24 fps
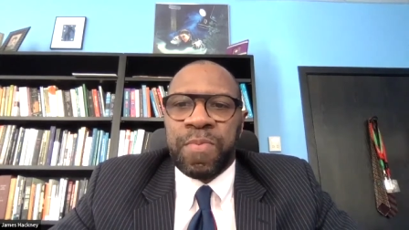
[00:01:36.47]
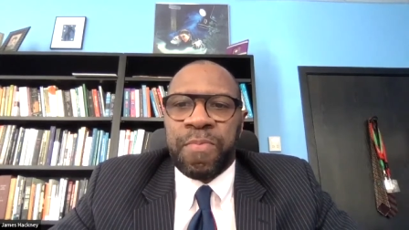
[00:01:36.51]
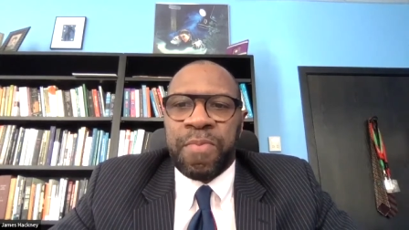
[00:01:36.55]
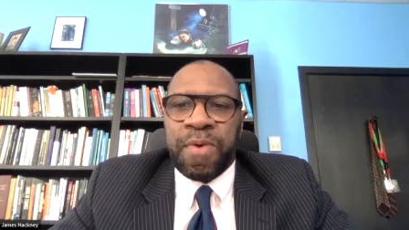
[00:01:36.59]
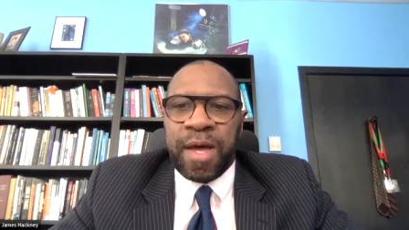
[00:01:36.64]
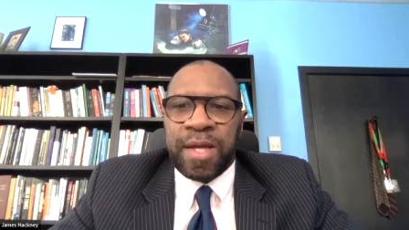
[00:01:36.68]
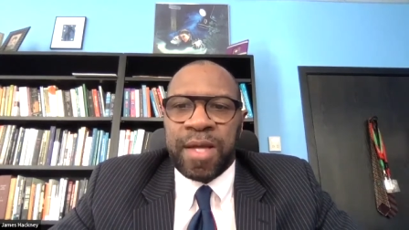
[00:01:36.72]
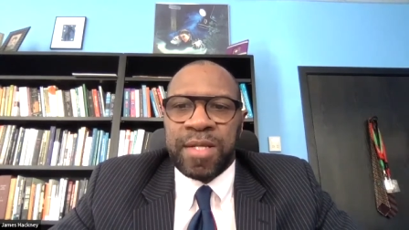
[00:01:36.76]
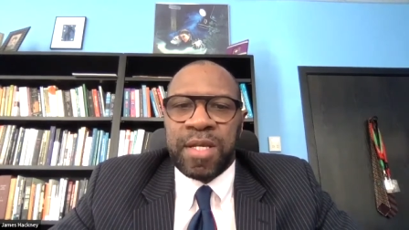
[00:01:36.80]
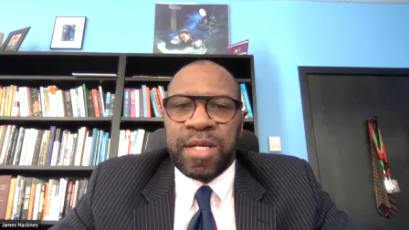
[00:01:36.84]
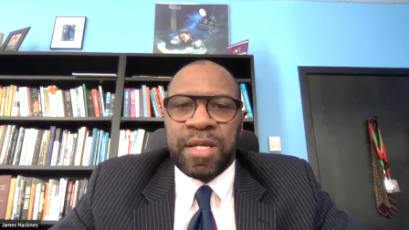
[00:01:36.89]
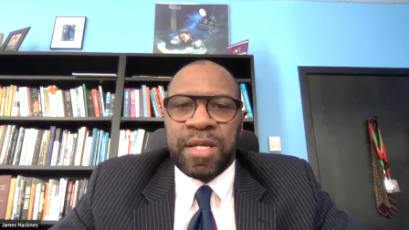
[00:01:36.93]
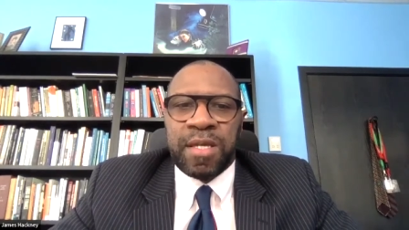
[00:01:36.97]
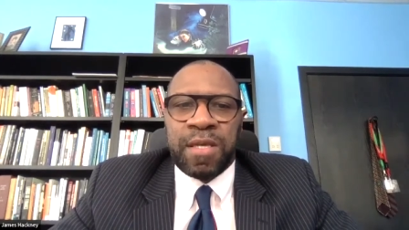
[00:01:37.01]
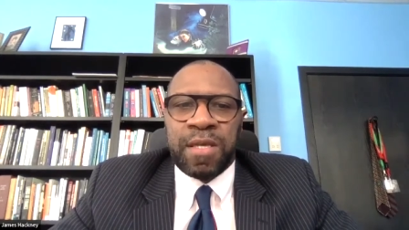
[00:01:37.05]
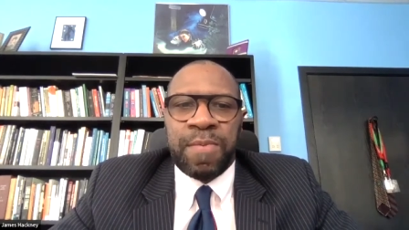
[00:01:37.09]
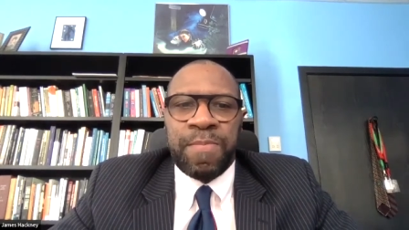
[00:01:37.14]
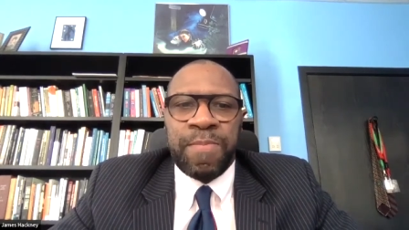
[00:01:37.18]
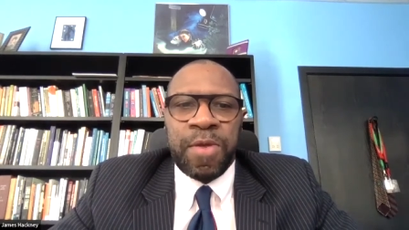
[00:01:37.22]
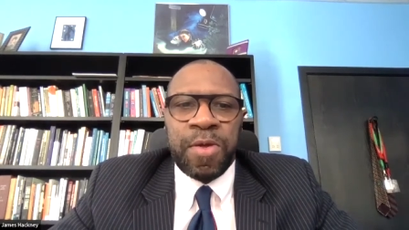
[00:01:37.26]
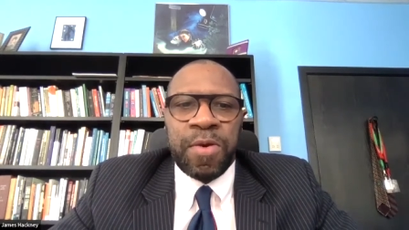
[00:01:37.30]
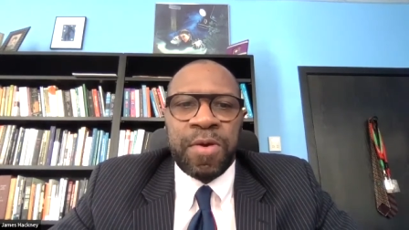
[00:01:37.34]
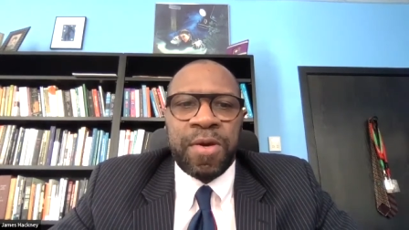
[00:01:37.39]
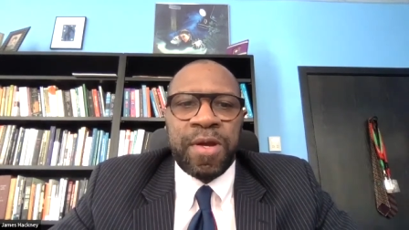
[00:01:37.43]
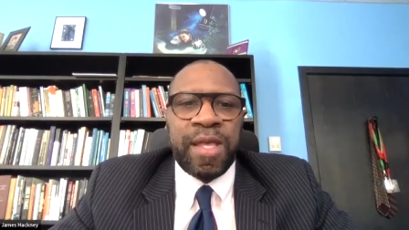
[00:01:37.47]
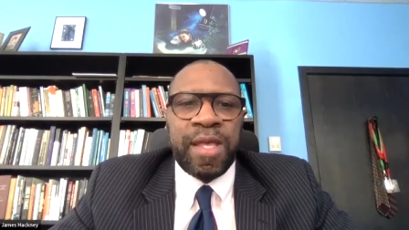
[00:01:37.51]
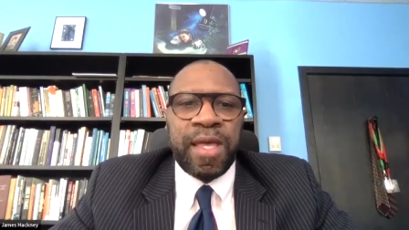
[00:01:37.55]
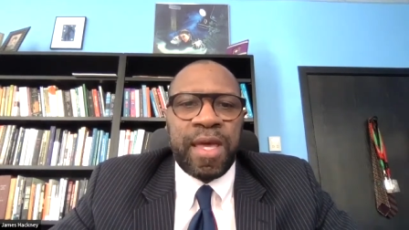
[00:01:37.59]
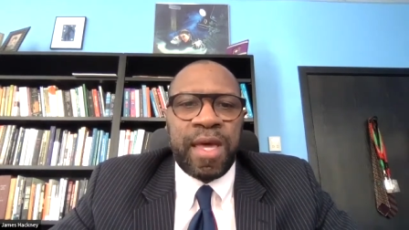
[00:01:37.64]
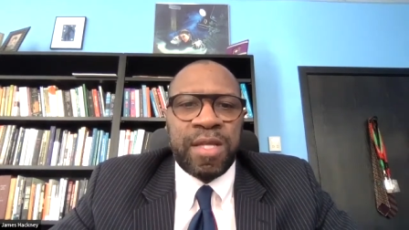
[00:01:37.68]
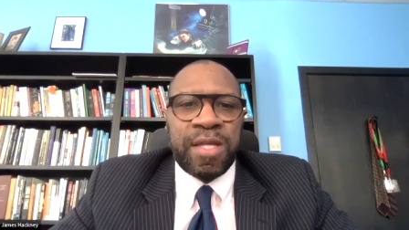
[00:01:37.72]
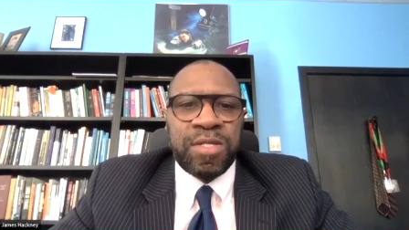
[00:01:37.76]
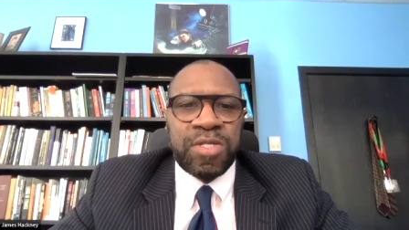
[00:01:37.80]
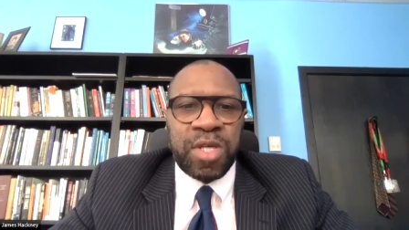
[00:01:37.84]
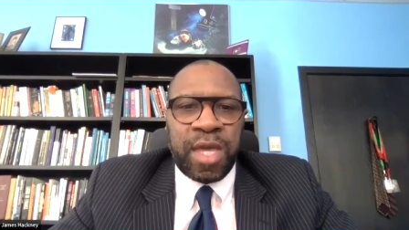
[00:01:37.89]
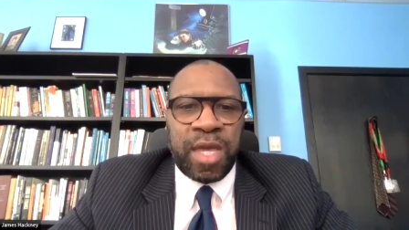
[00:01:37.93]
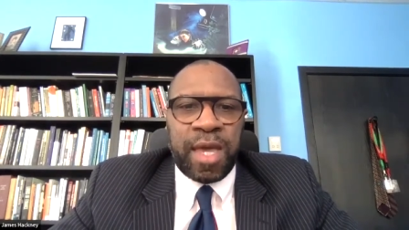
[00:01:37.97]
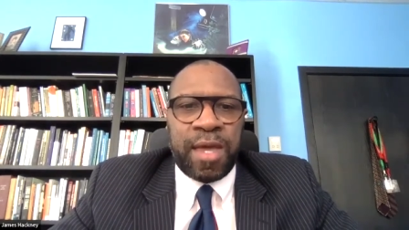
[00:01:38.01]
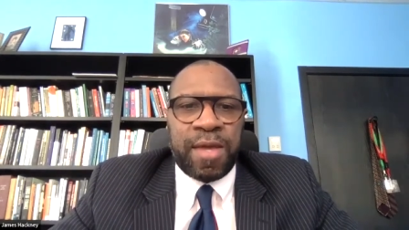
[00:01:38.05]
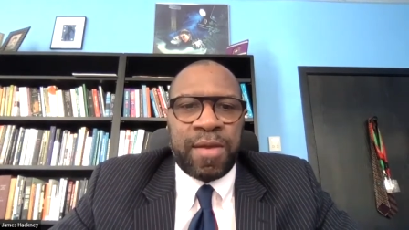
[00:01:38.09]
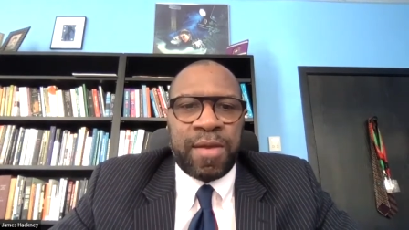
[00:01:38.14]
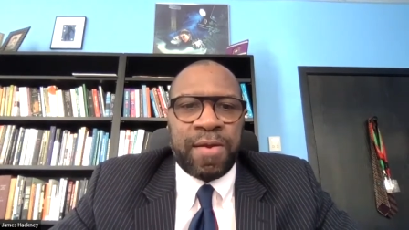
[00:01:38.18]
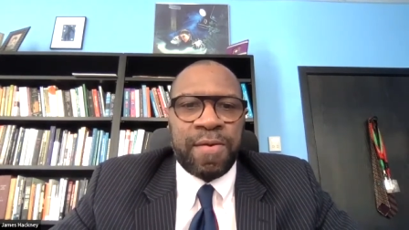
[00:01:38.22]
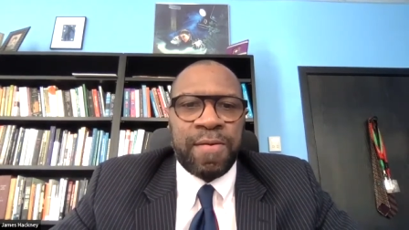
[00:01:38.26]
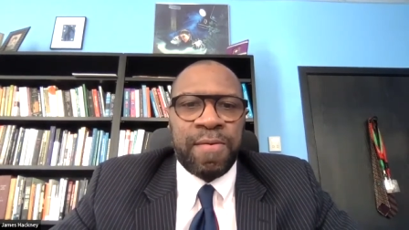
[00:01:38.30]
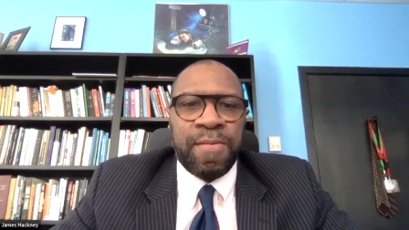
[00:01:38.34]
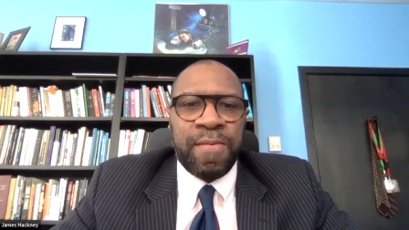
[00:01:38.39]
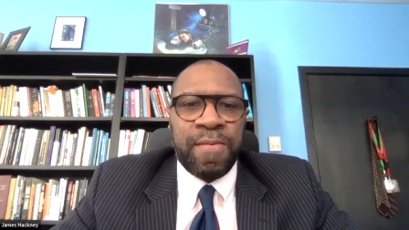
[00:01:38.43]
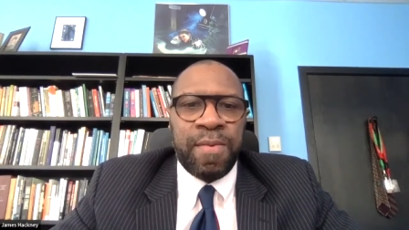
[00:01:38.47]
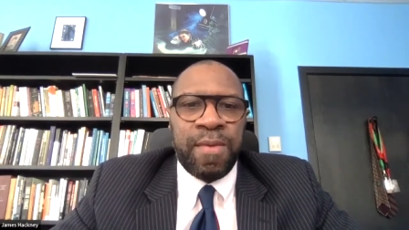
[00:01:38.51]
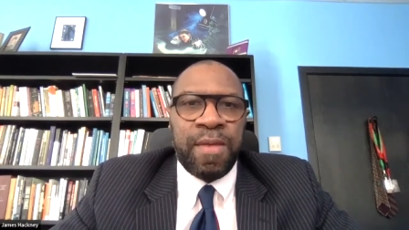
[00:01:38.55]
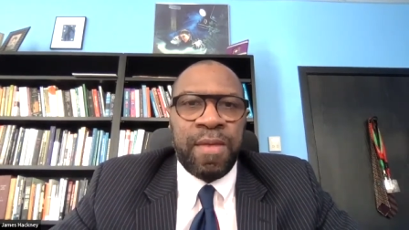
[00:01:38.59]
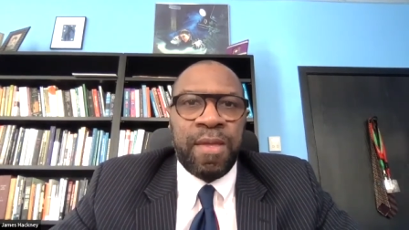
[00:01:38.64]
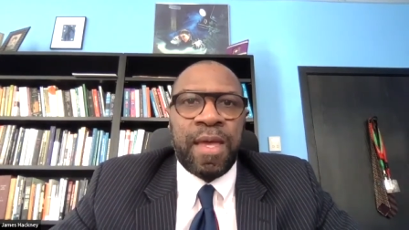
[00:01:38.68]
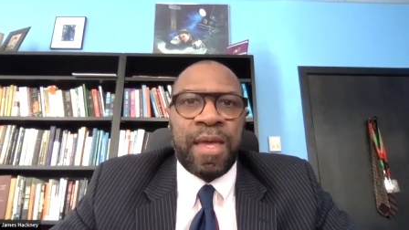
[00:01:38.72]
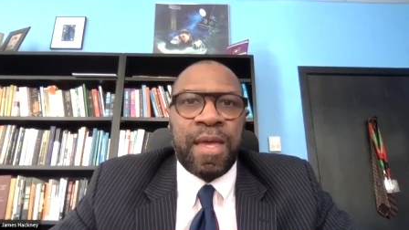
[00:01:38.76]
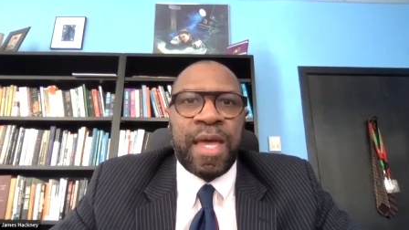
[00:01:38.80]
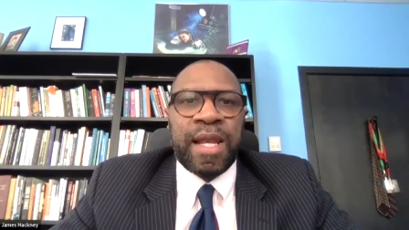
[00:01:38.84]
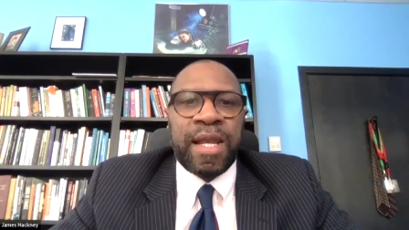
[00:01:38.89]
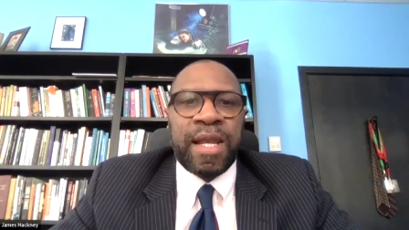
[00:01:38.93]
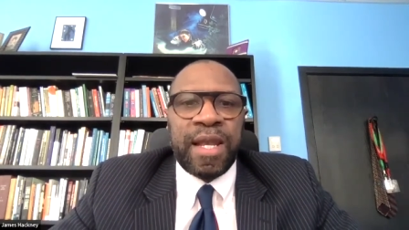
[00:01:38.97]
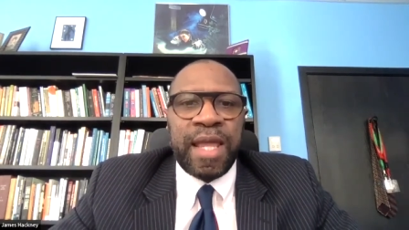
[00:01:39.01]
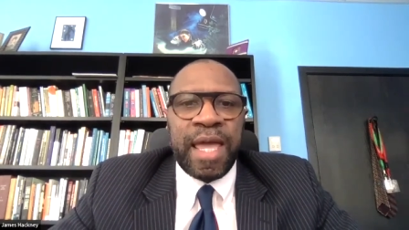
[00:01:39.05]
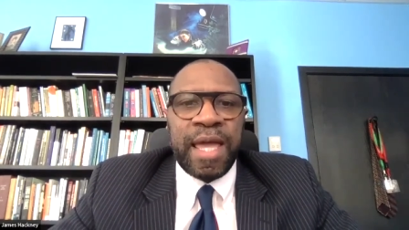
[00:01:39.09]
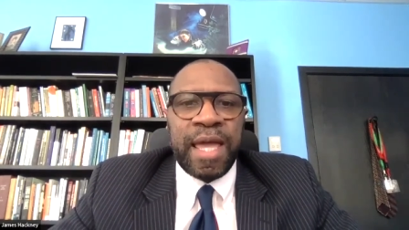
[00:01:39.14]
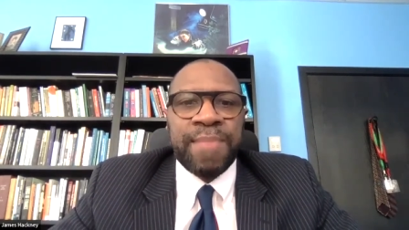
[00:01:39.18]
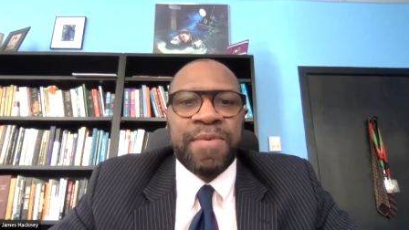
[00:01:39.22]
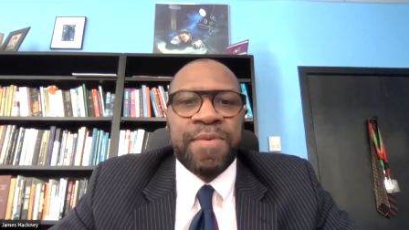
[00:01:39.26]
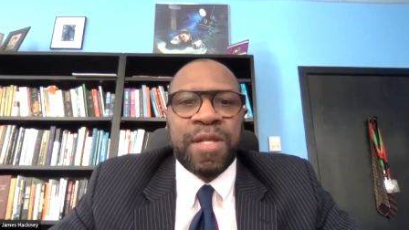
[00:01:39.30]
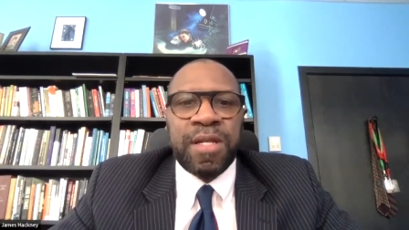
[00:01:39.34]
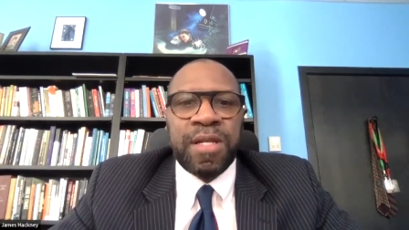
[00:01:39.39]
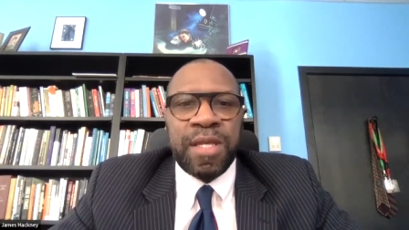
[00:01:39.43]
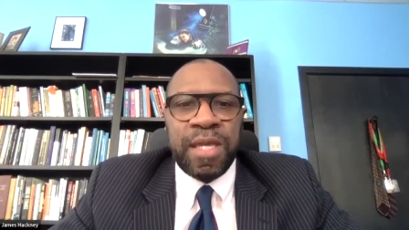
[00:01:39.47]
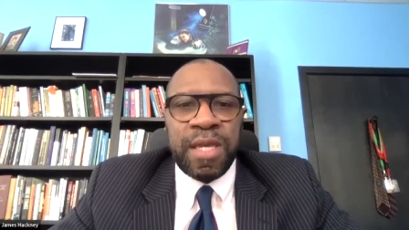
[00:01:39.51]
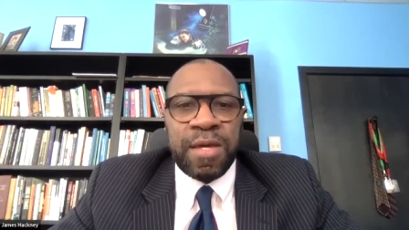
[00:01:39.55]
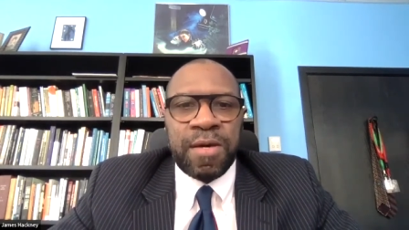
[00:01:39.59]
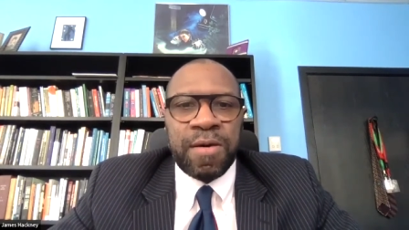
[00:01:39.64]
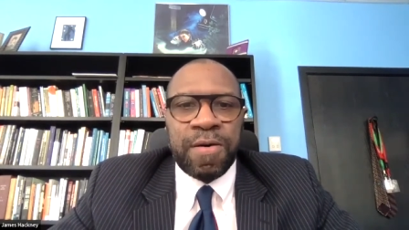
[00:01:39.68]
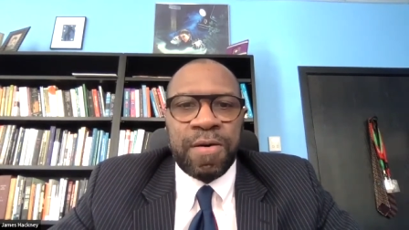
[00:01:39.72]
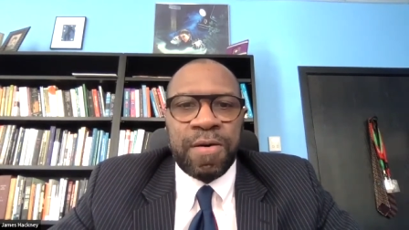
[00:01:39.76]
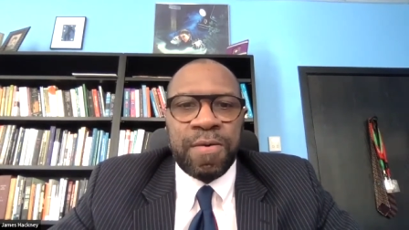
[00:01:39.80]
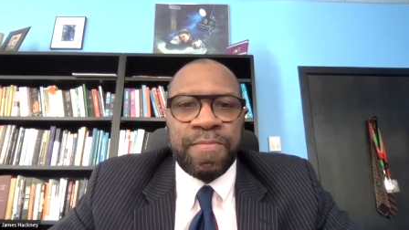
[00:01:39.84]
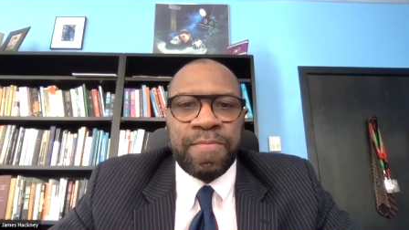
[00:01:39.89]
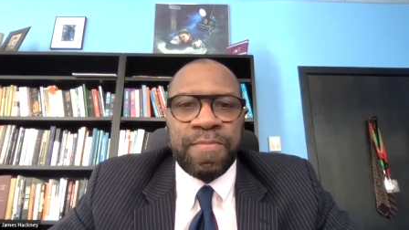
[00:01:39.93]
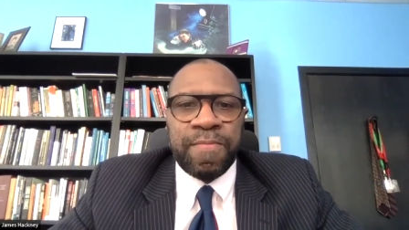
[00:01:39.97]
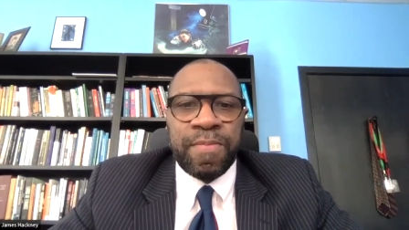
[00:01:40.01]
Project community educator at Lambda Legal,